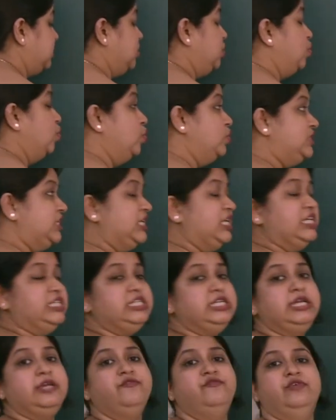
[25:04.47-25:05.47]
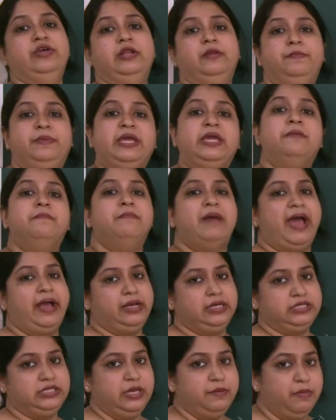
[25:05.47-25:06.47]
utility will be
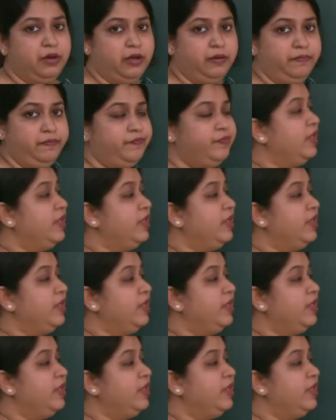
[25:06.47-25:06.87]
maximum